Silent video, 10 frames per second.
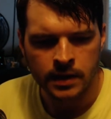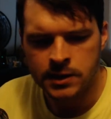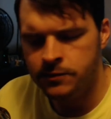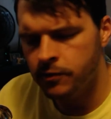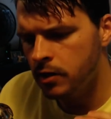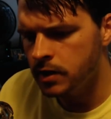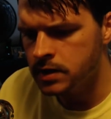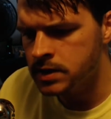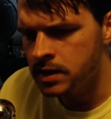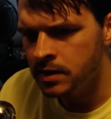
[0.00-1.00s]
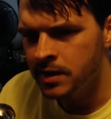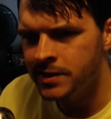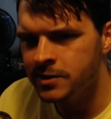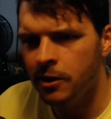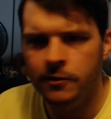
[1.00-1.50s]
As far as
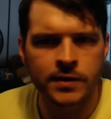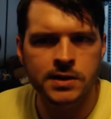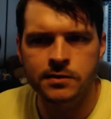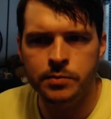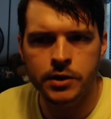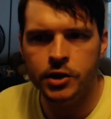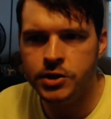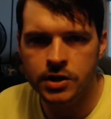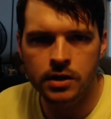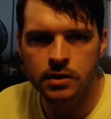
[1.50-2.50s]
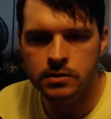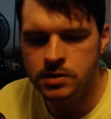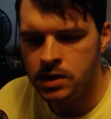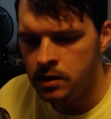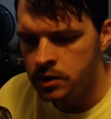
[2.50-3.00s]
his offensive production goes,